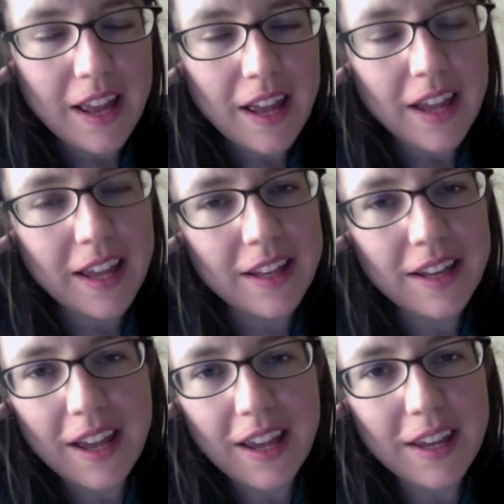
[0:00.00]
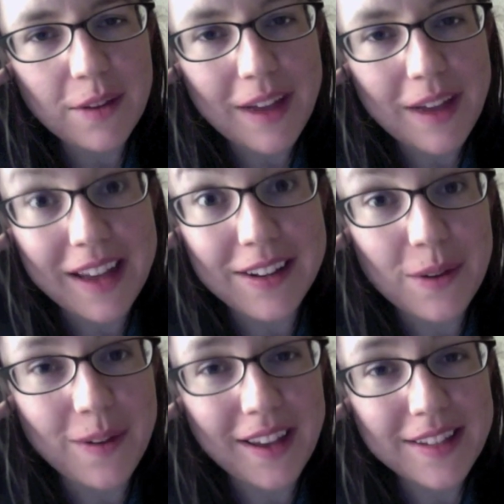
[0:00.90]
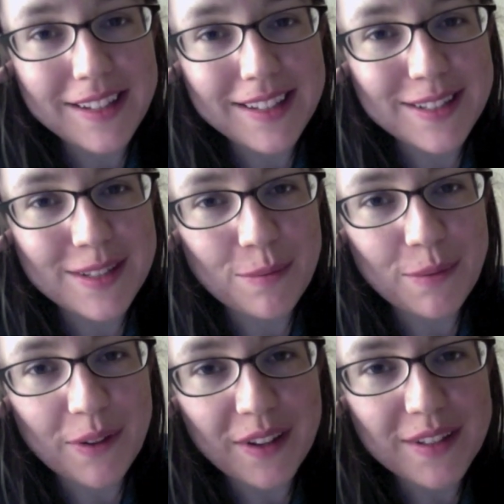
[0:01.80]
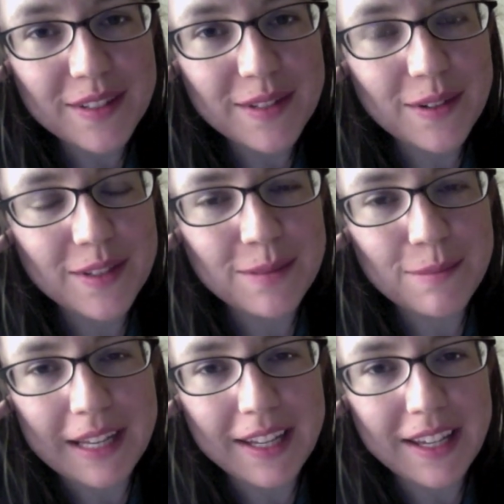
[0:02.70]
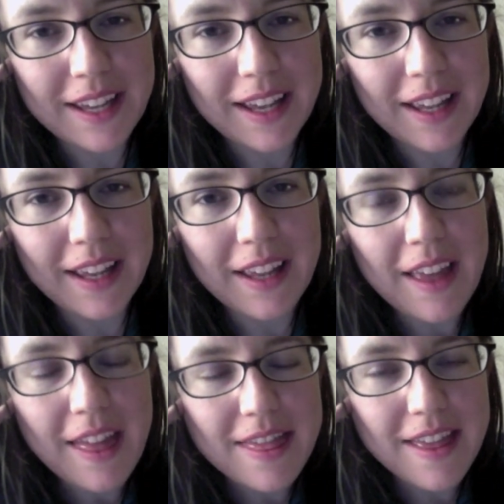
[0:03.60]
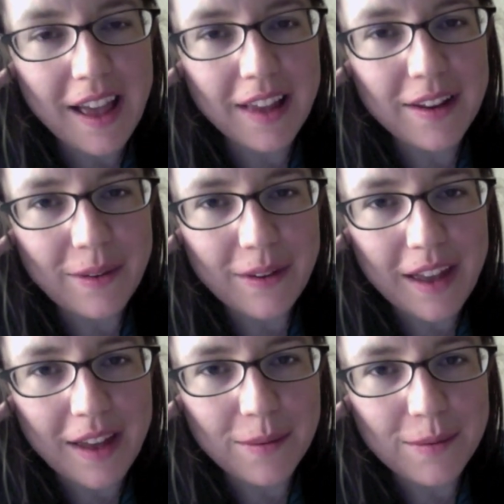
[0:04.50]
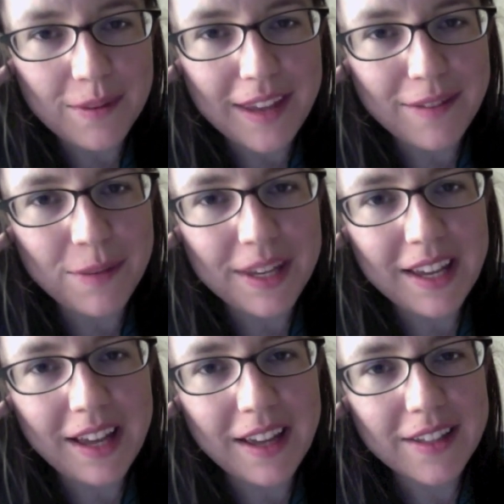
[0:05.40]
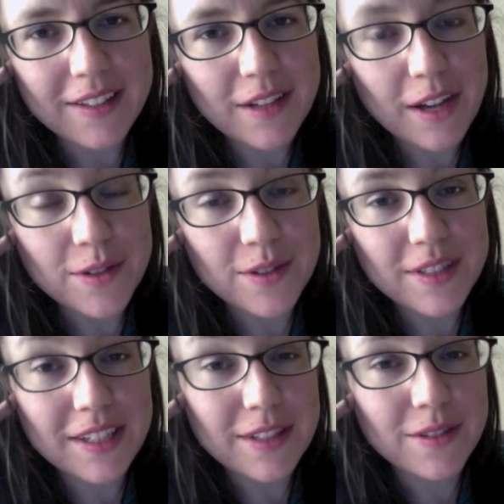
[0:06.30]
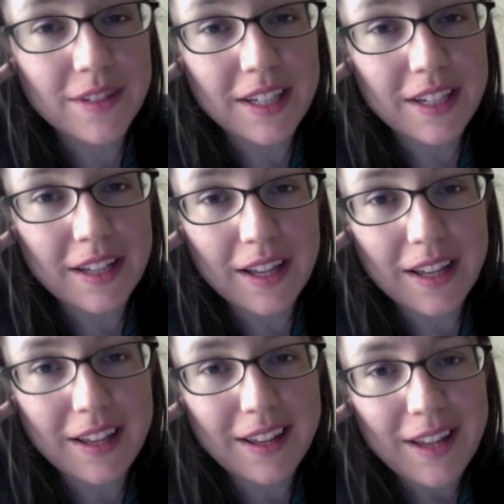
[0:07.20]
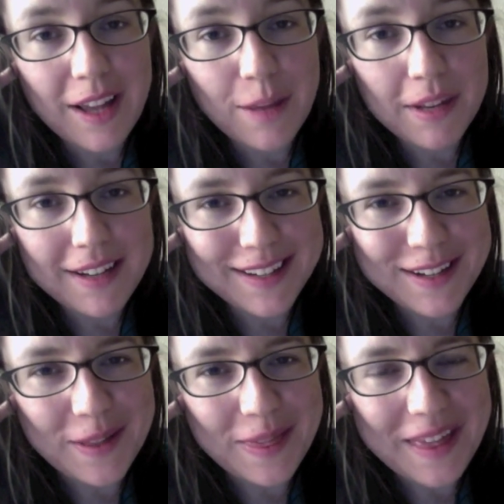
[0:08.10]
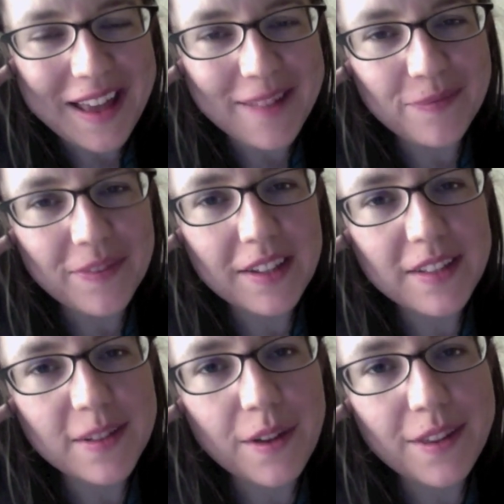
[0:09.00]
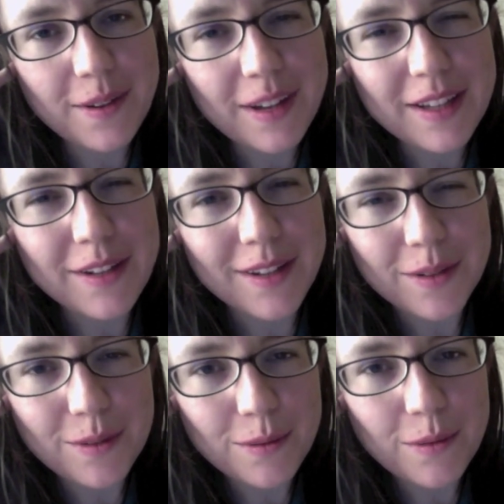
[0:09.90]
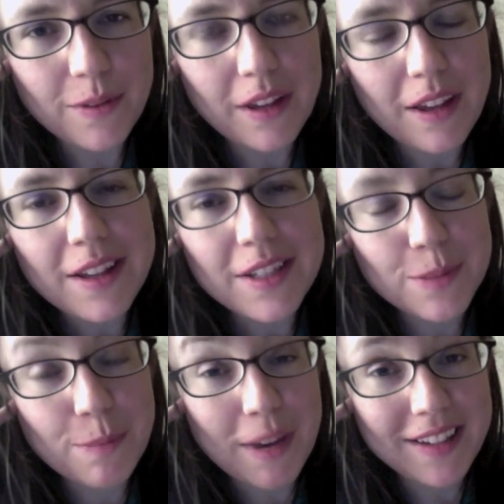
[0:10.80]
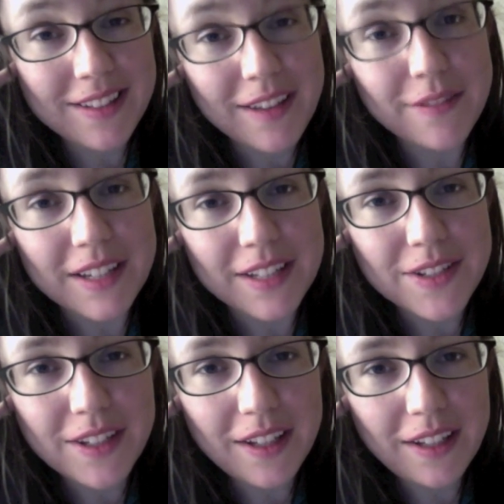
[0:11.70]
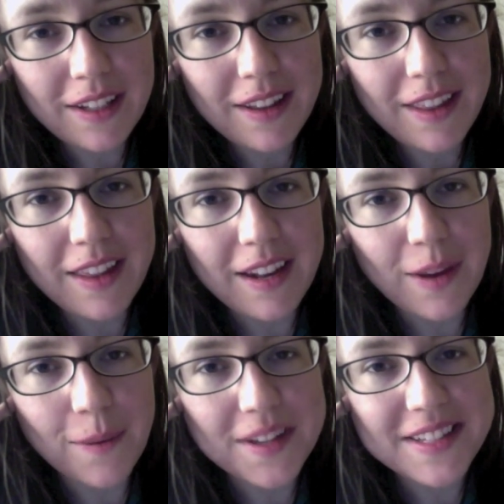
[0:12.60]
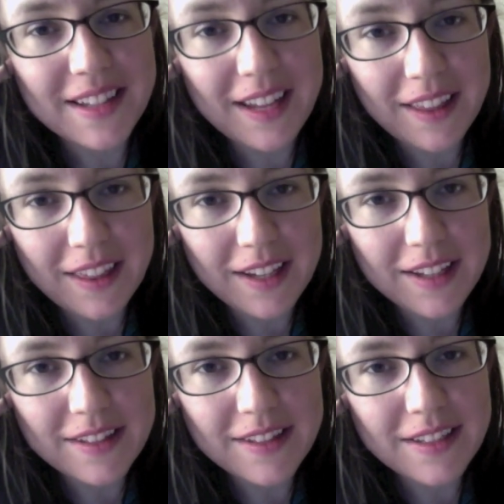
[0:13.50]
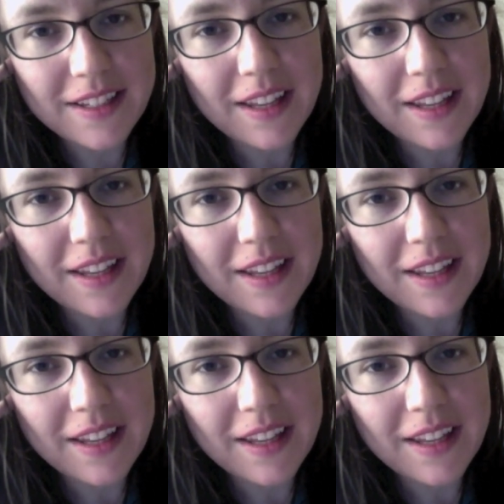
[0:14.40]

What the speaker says: and I had no access to books or to media that gave me a contradictory opinion on that. So although I knew, just by definition, that I was an atheist,